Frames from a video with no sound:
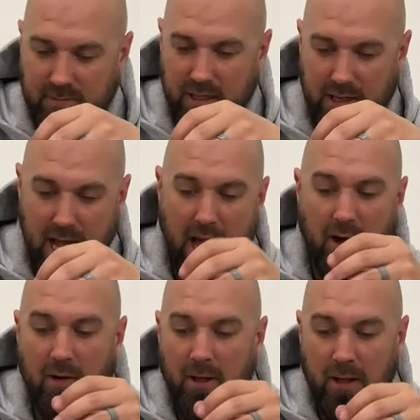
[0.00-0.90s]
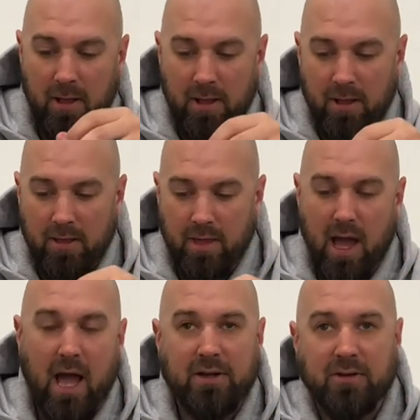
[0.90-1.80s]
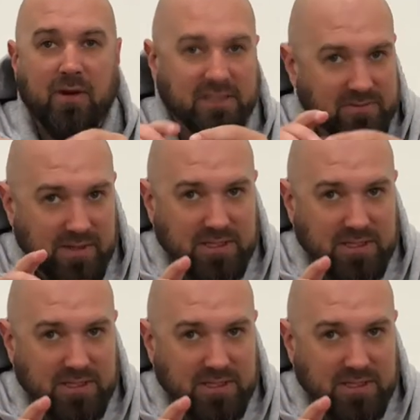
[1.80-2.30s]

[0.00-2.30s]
Now, the hot new SV